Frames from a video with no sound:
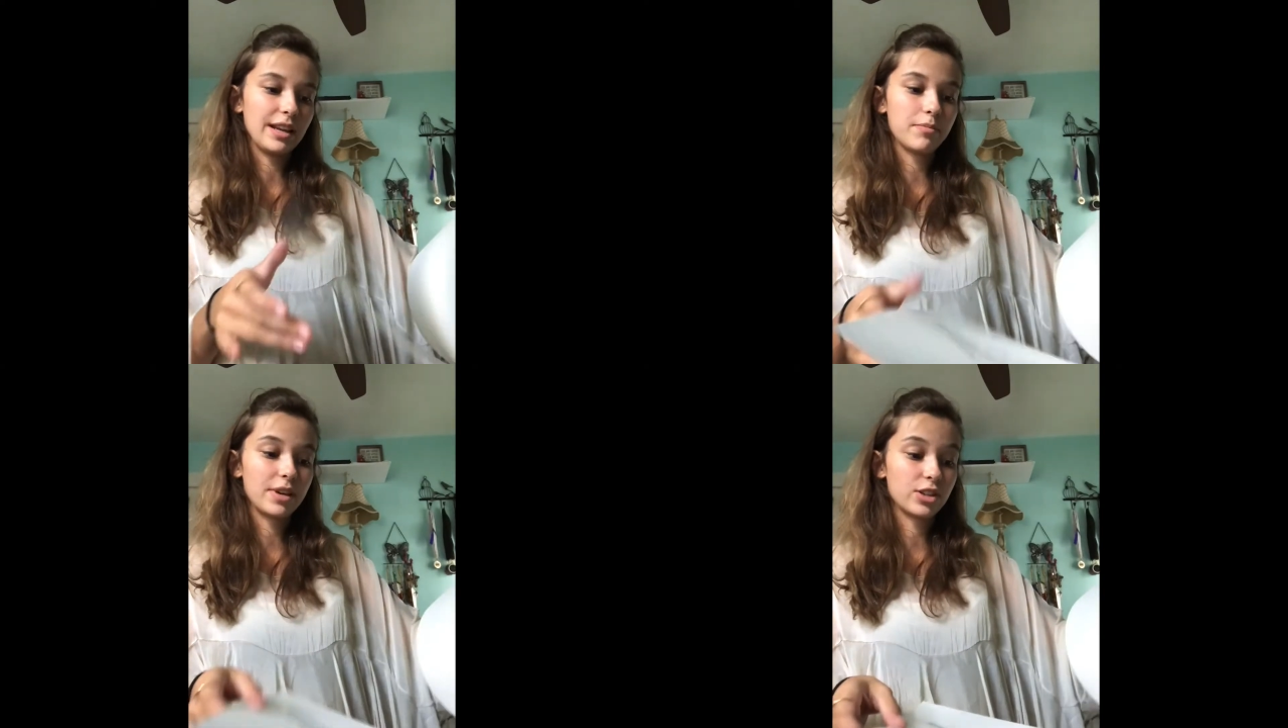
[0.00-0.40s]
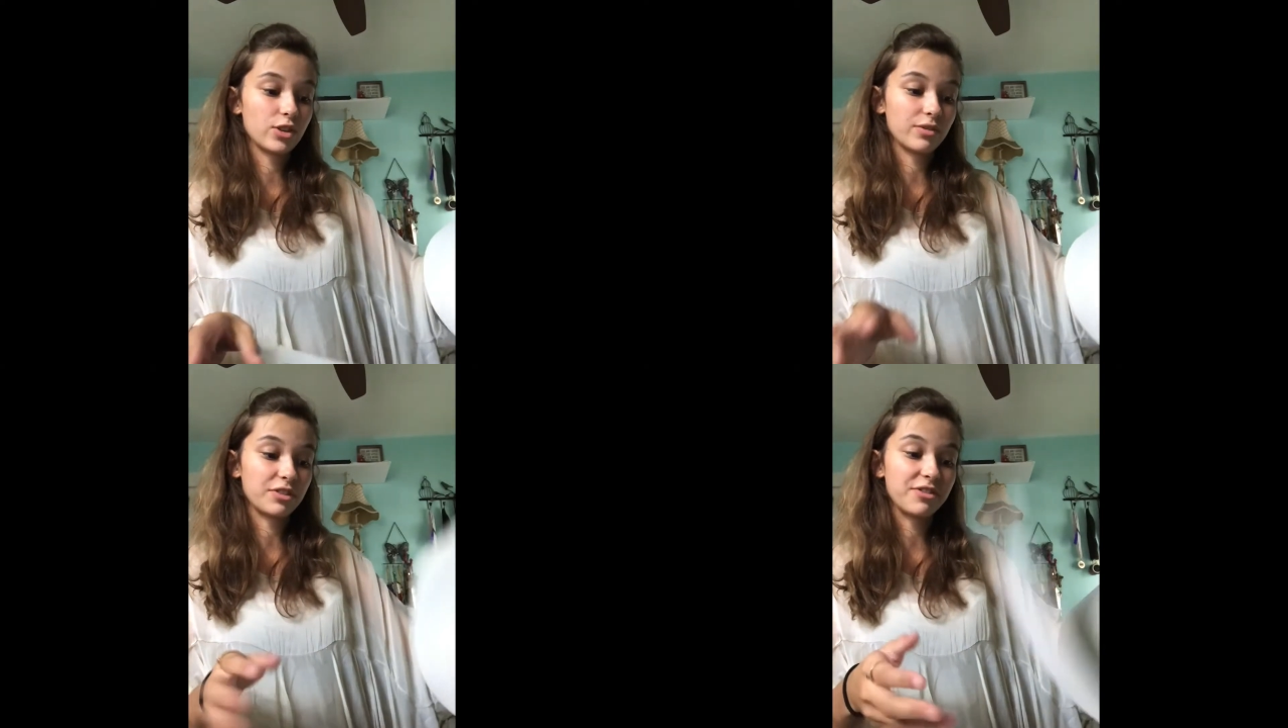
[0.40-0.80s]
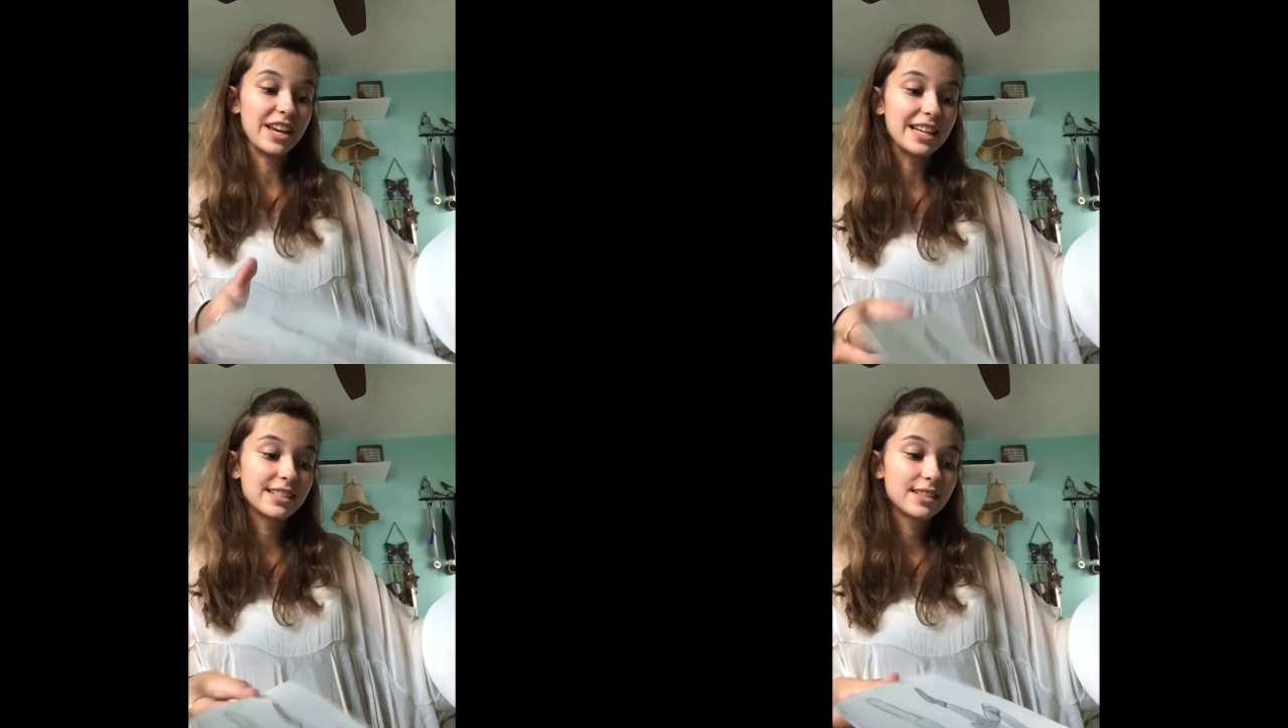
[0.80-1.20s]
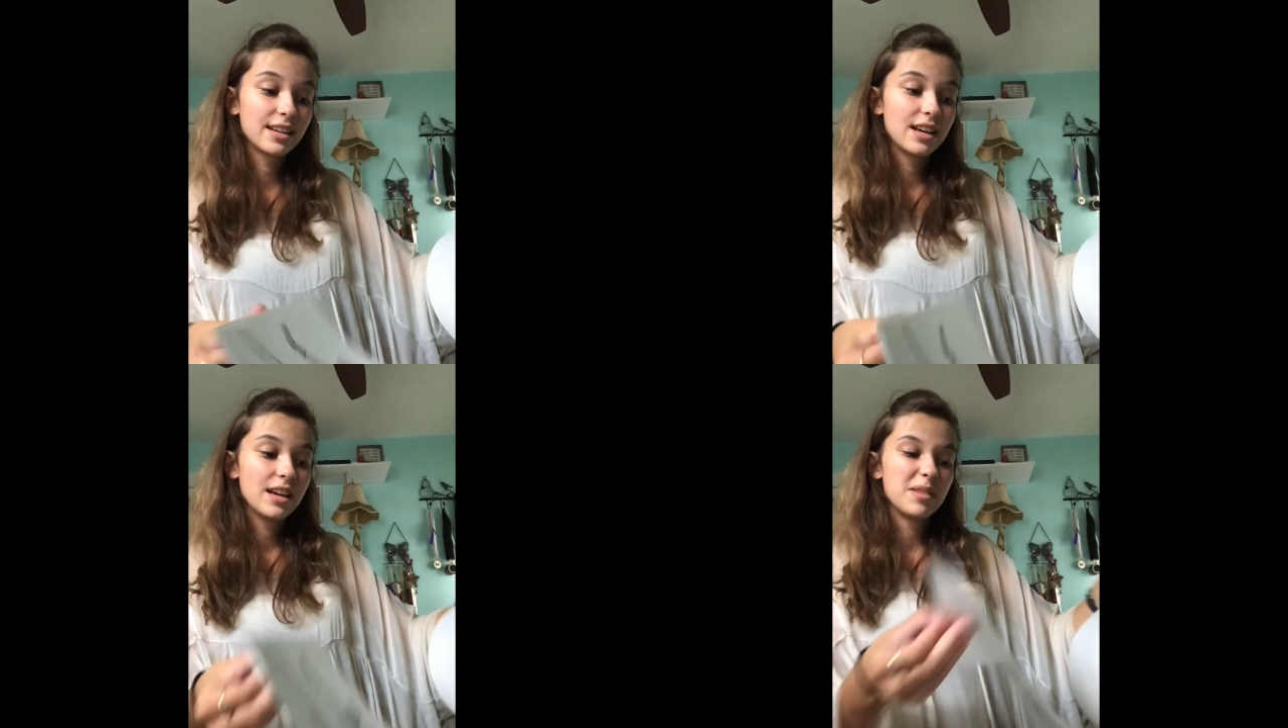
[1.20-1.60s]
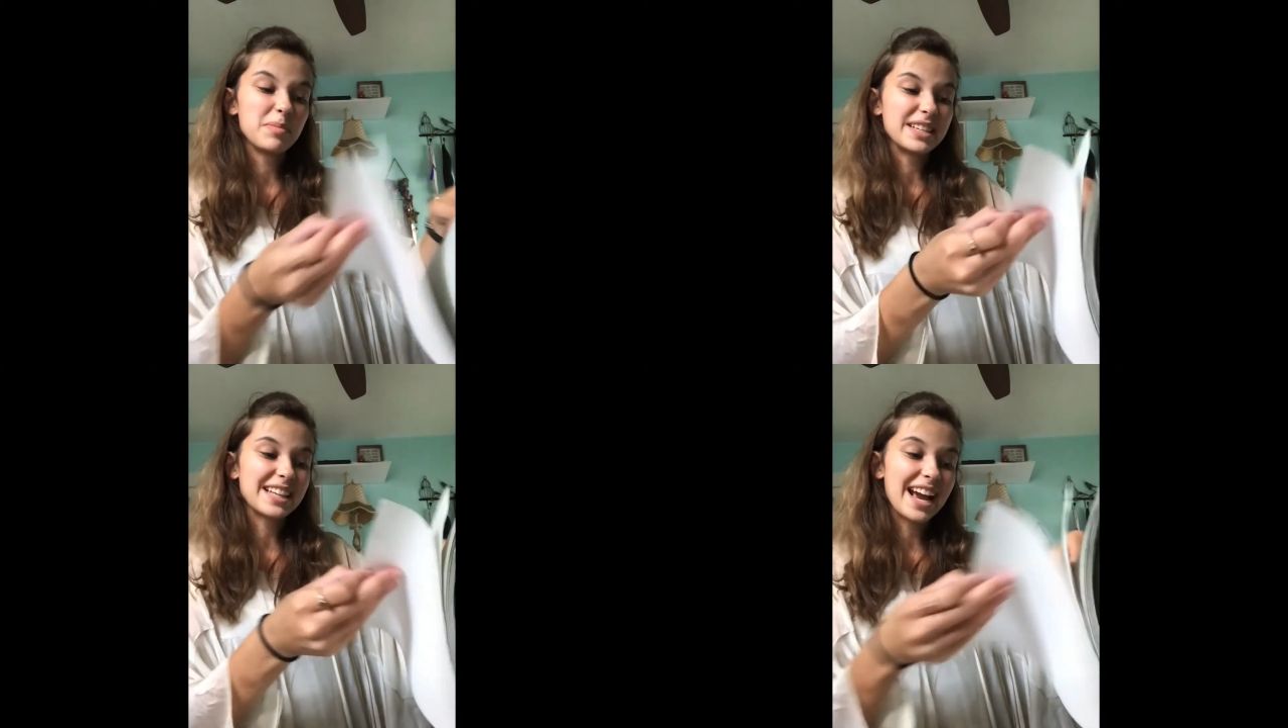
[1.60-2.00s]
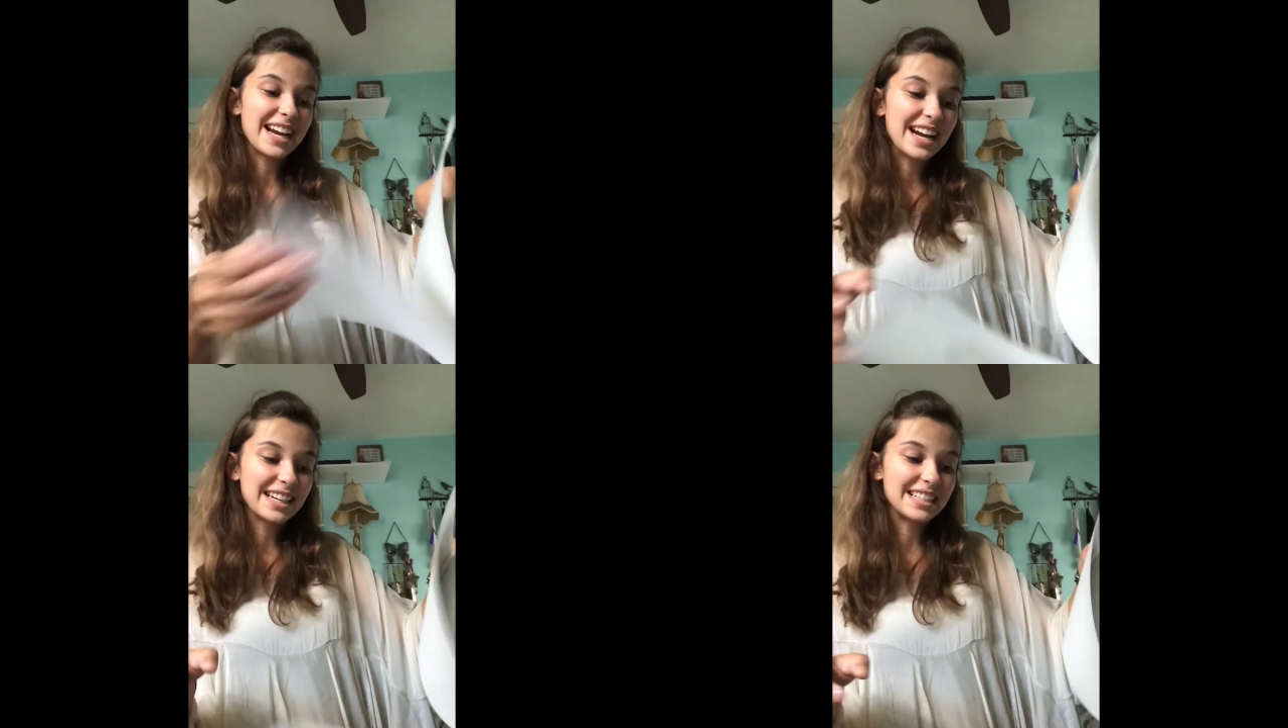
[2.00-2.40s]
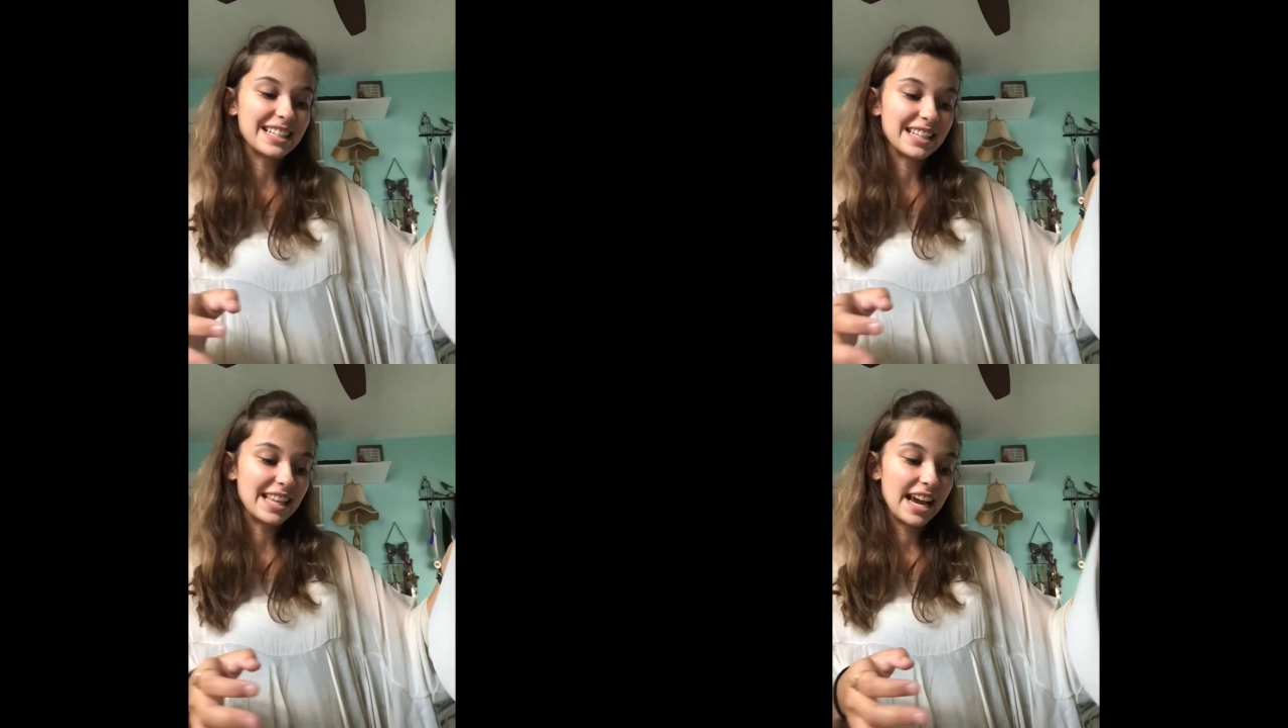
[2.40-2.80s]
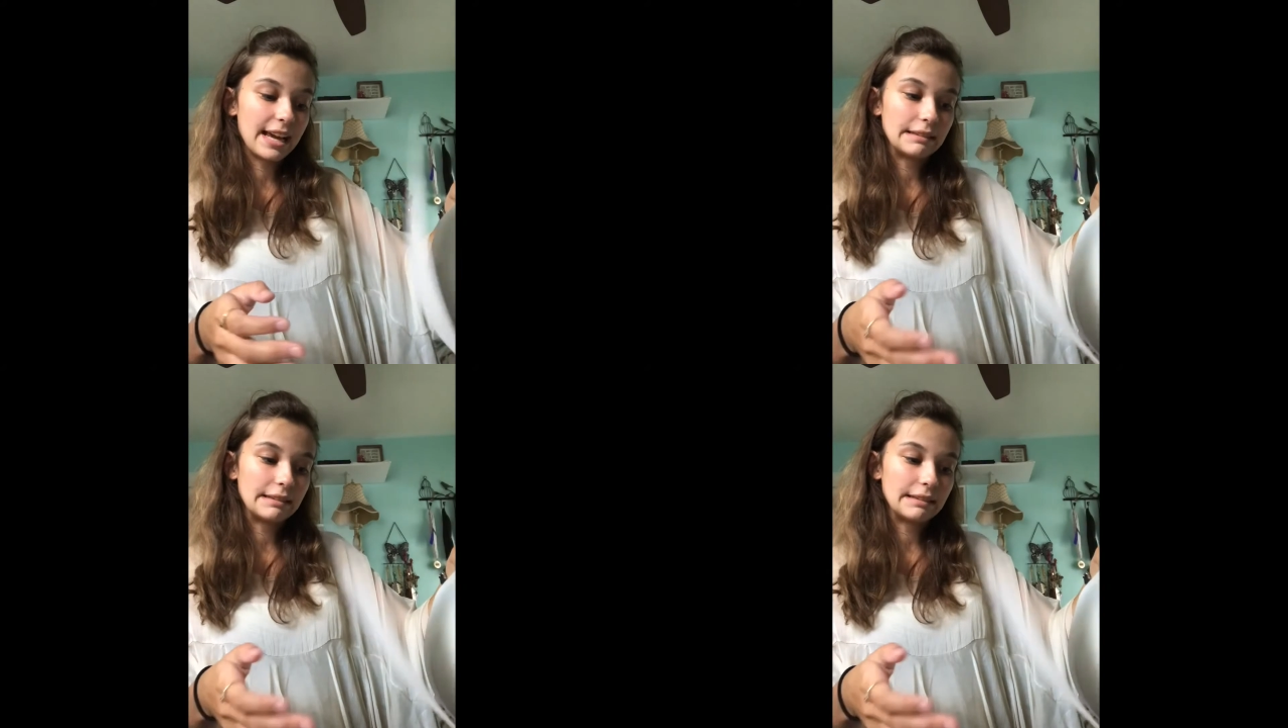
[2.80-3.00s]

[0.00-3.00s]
picture of her face. Because I kind of did that